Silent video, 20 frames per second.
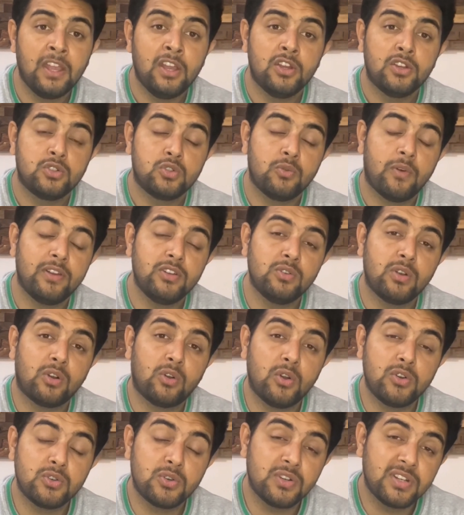So when you are
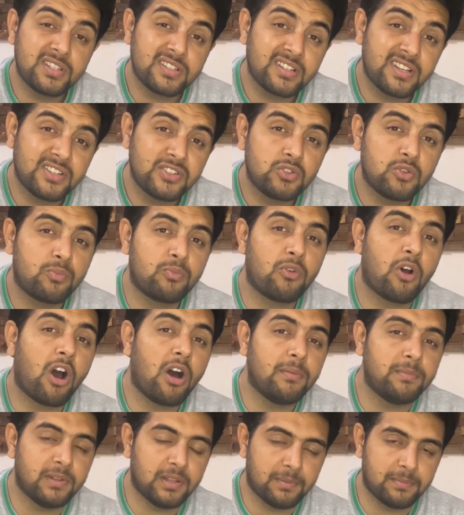going to discuss your
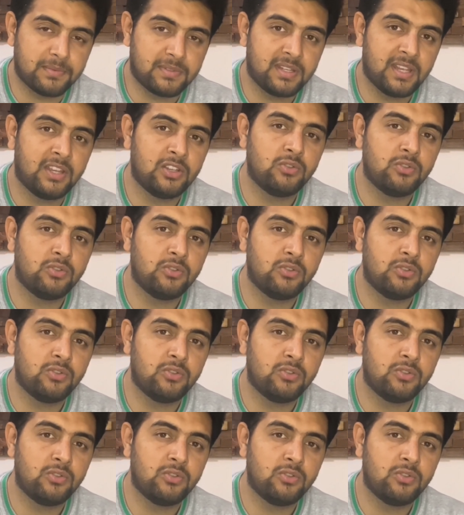problems,